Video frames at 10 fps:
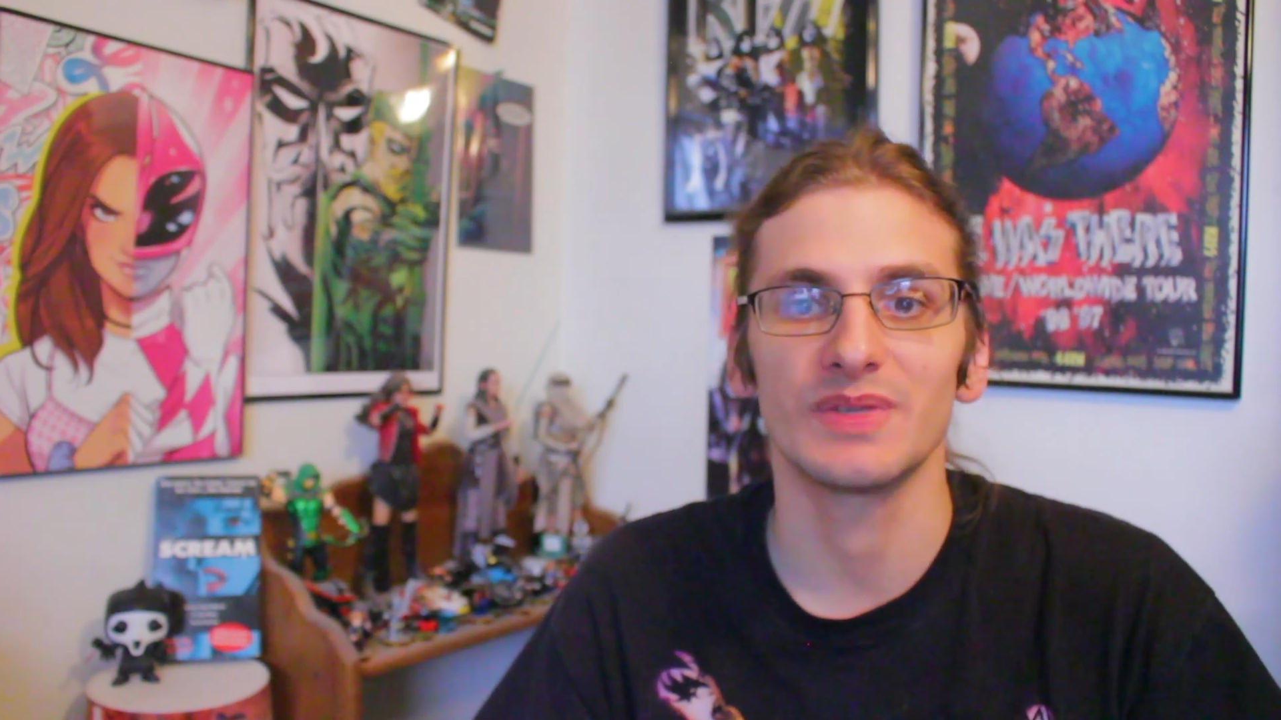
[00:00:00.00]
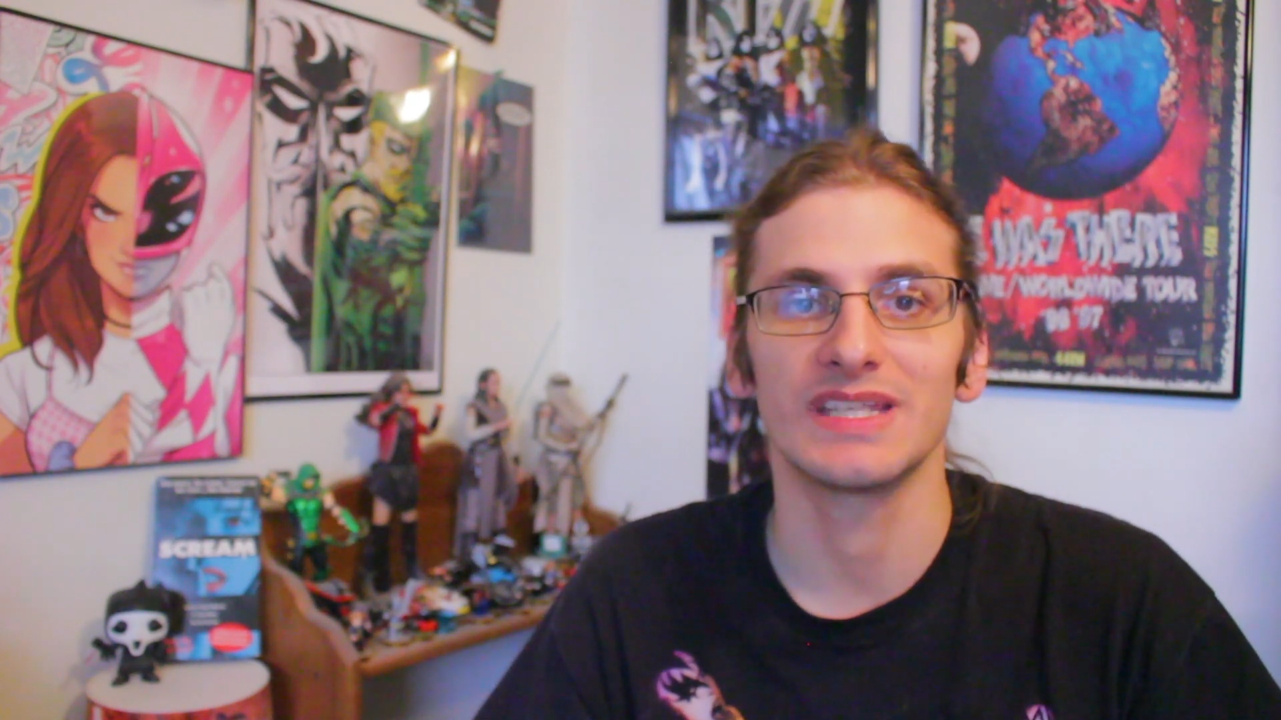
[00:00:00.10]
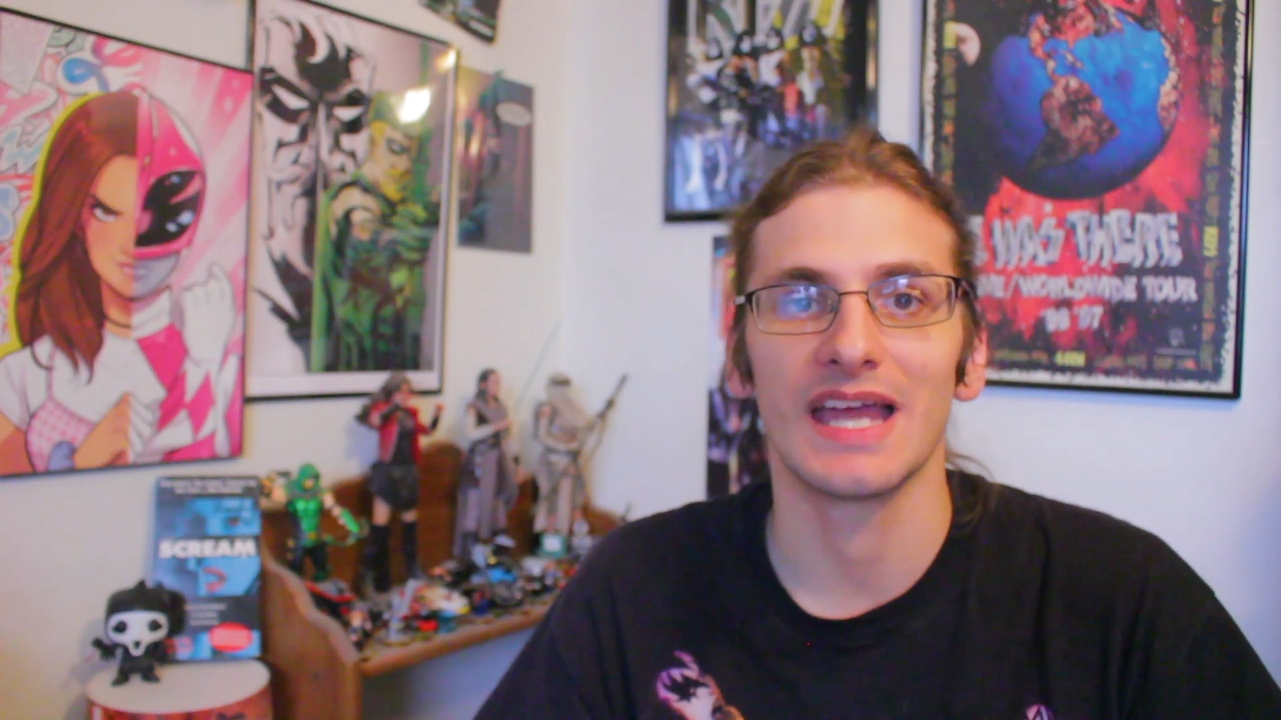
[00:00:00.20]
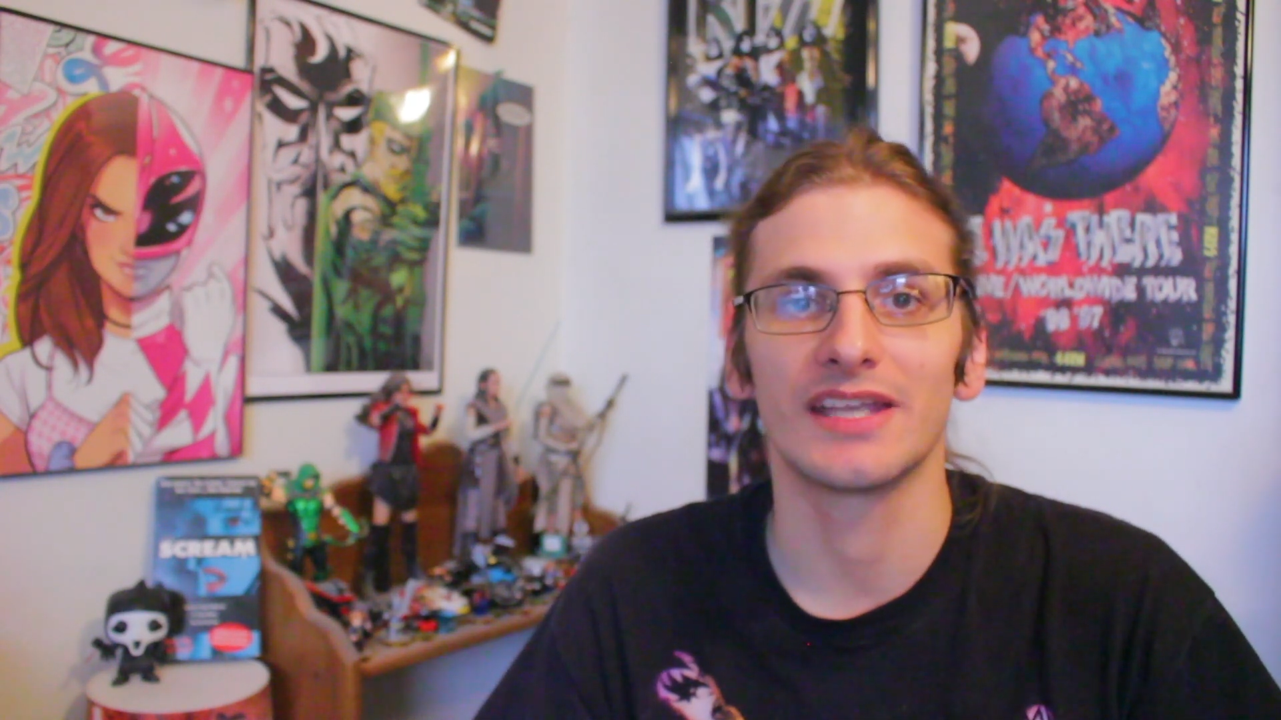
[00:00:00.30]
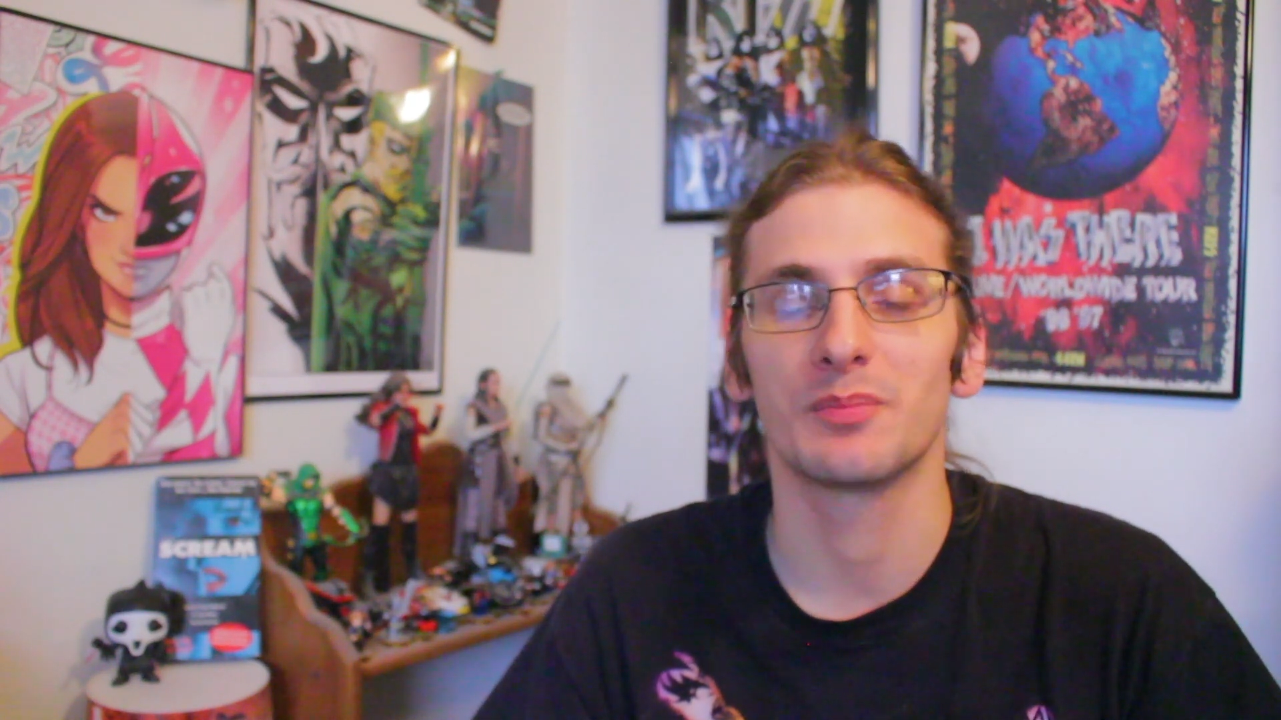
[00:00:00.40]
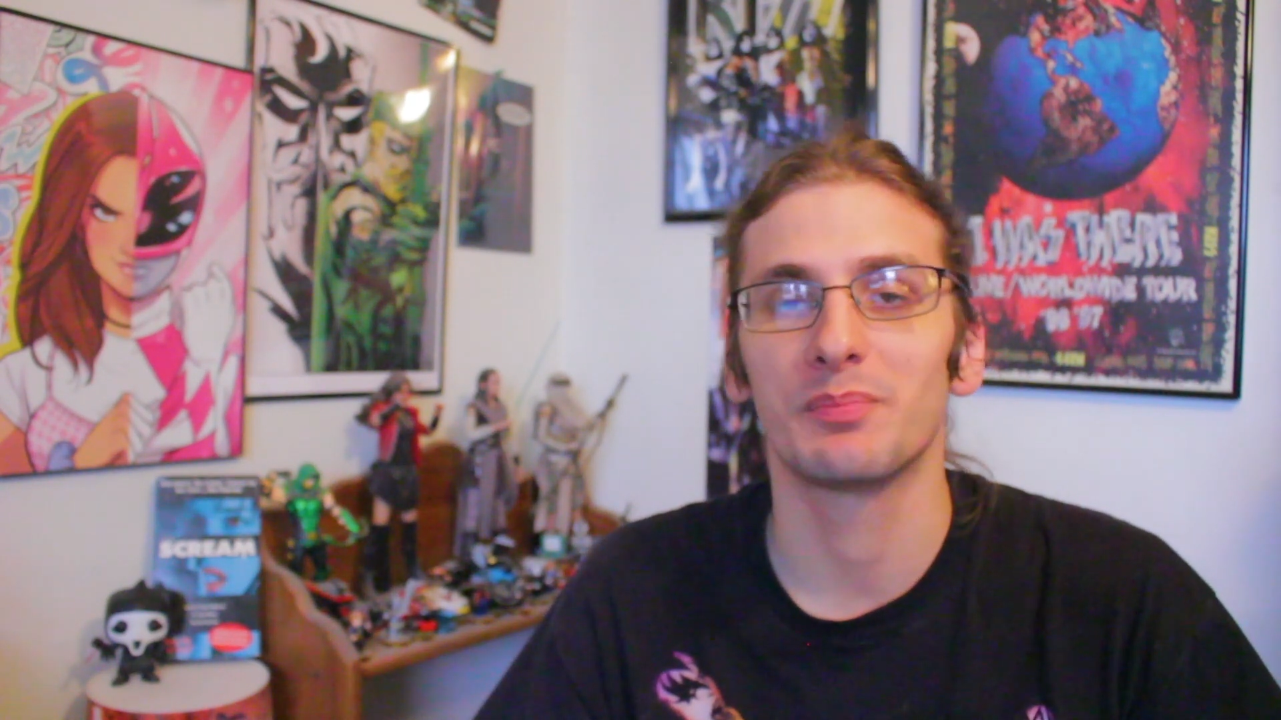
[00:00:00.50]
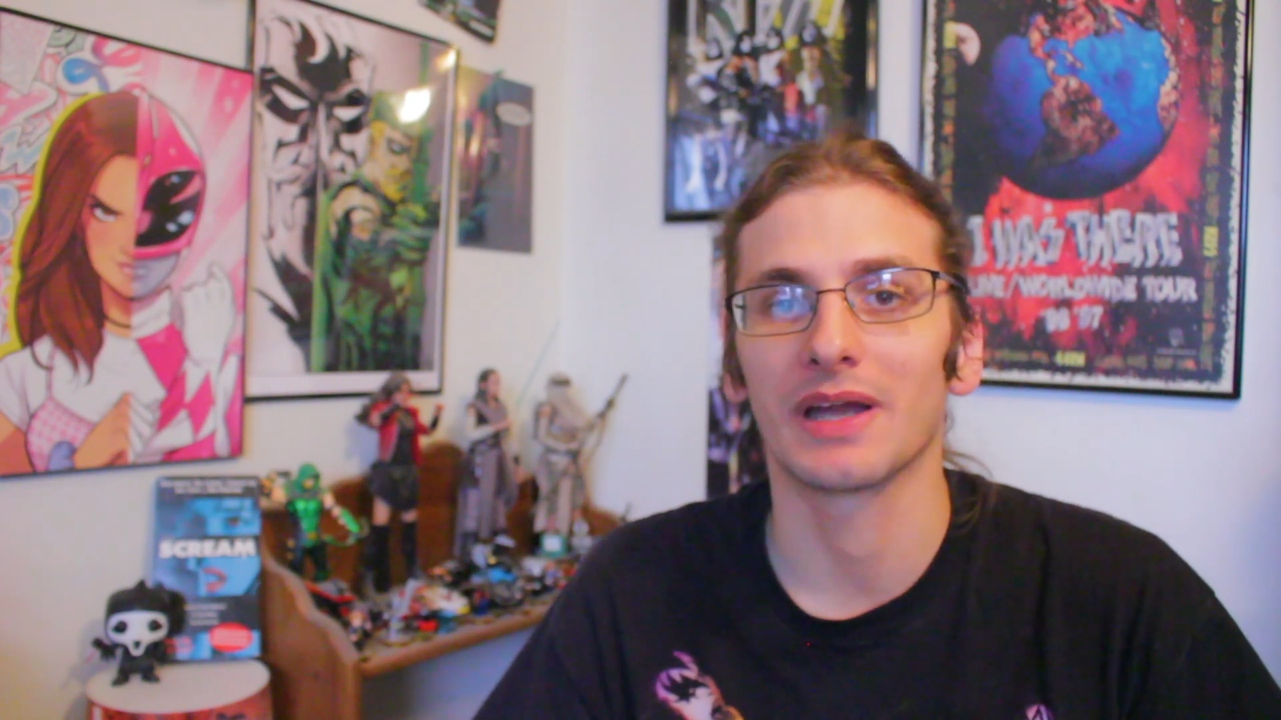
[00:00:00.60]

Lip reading: to begin,